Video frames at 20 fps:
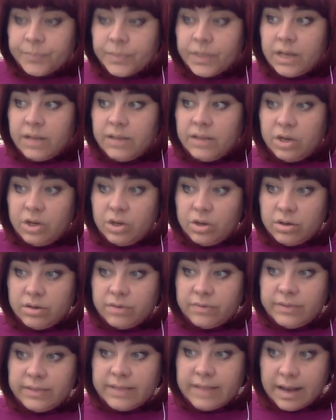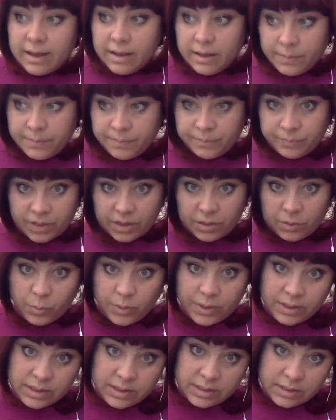and the lord of time, and
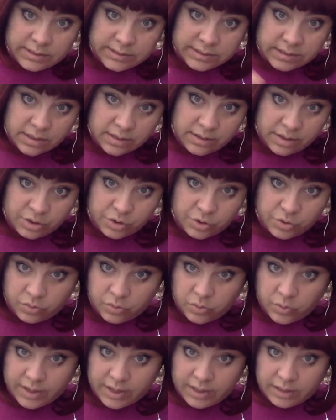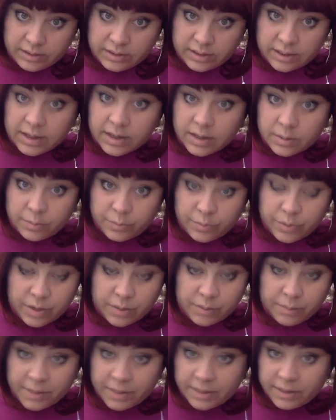when he's retrograde he can
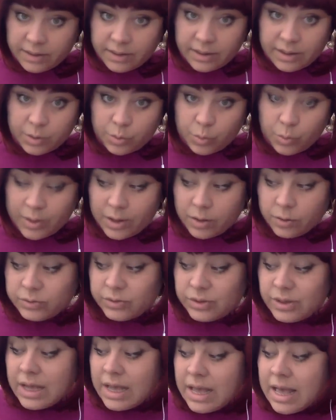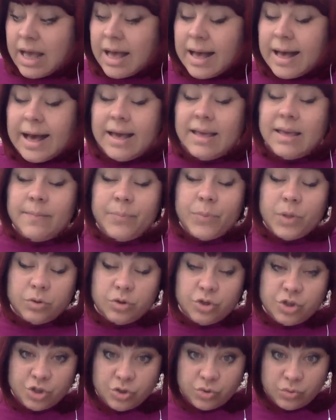bring money and wealth. I am
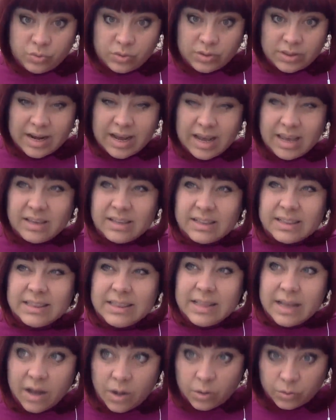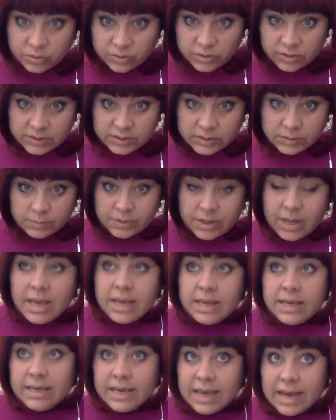not sure, I doubt this.
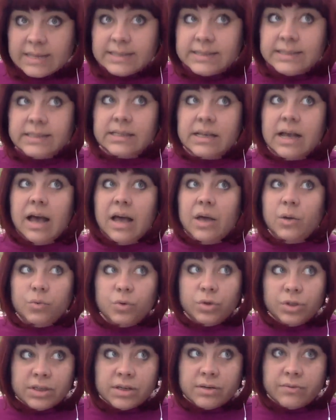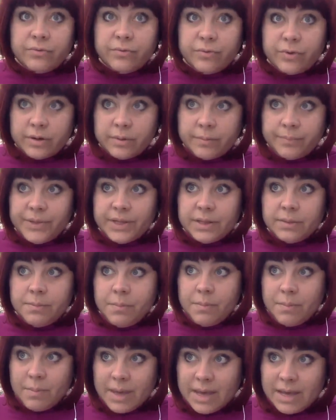Yes, I would confirm that
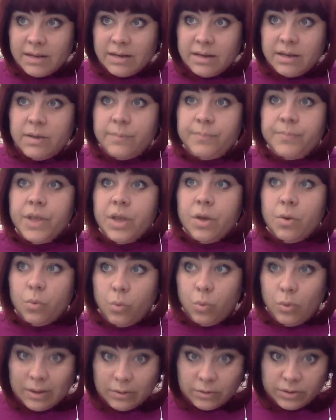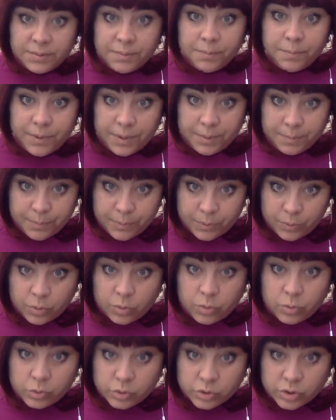many wealthy people
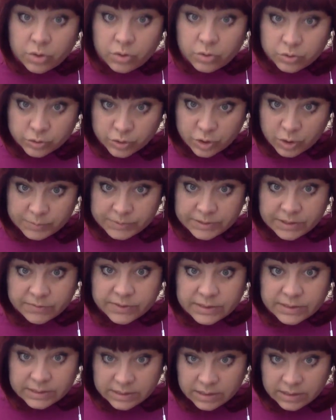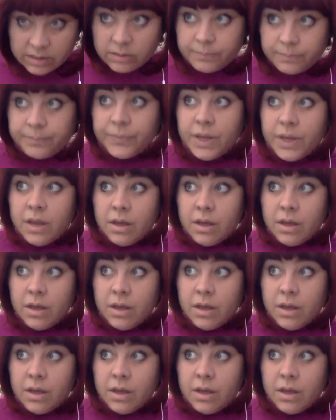whose horoscopes I've seen